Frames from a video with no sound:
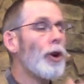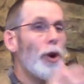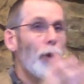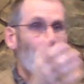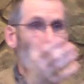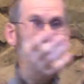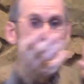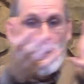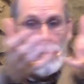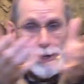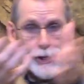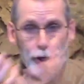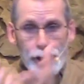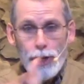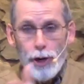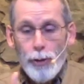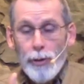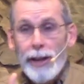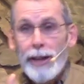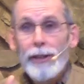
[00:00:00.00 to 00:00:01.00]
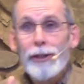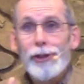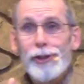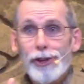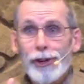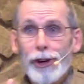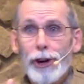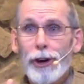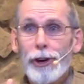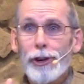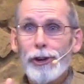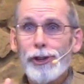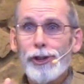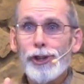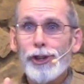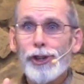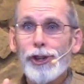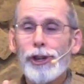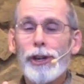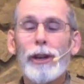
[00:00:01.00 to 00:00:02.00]
Rescuing the
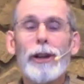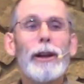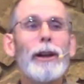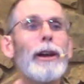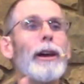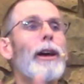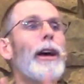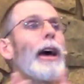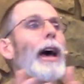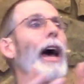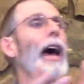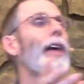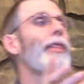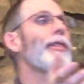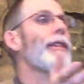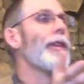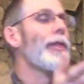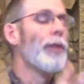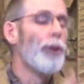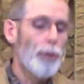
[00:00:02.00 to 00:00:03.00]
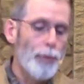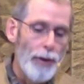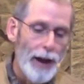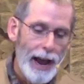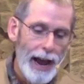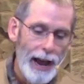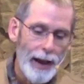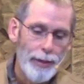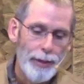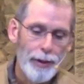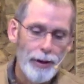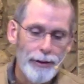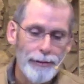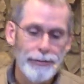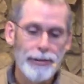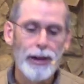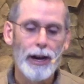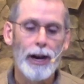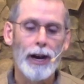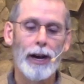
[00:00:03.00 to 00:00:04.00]
church and then the wrath
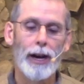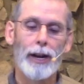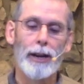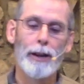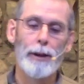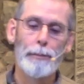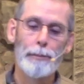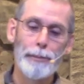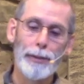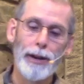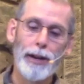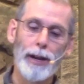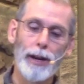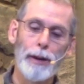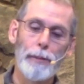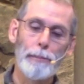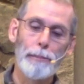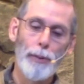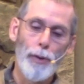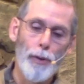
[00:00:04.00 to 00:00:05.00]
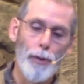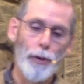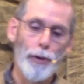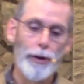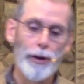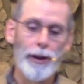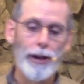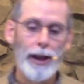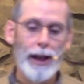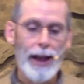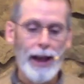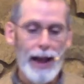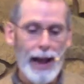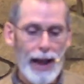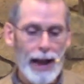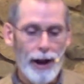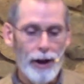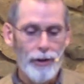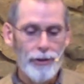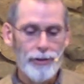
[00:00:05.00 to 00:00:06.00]
of God being poured
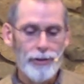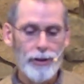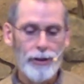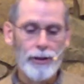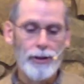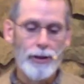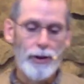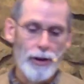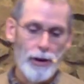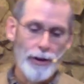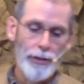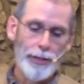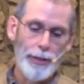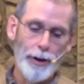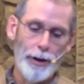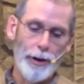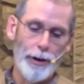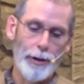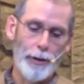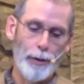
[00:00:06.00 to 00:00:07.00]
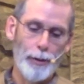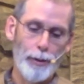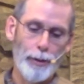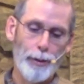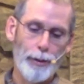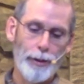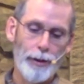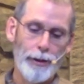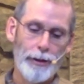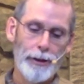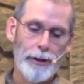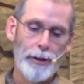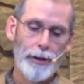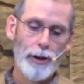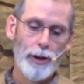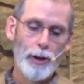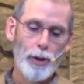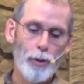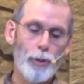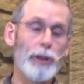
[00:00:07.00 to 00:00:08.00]
out on the earth,
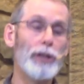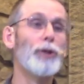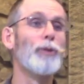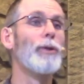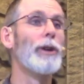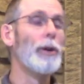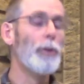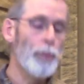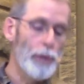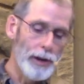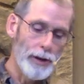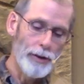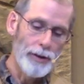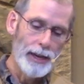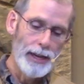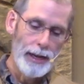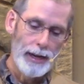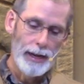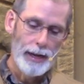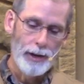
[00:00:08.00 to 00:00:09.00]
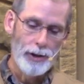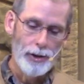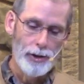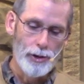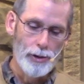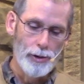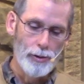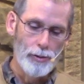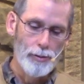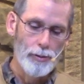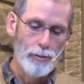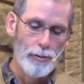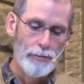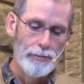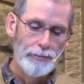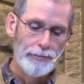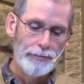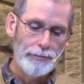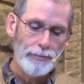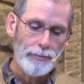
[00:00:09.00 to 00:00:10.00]
which we will get into.
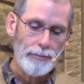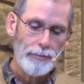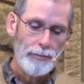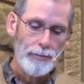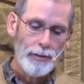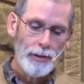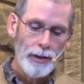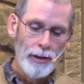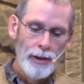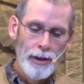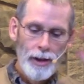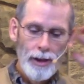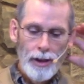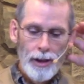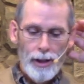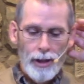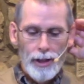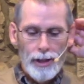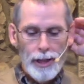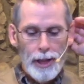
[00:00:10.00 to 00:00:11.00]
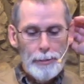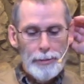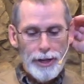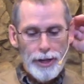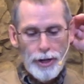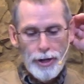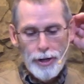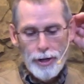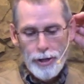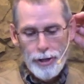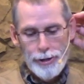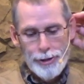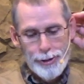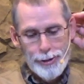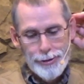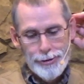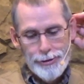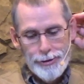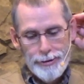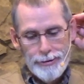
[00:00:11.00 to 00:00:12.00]
Let me
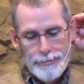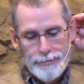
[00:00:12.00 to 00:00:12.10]
conclude.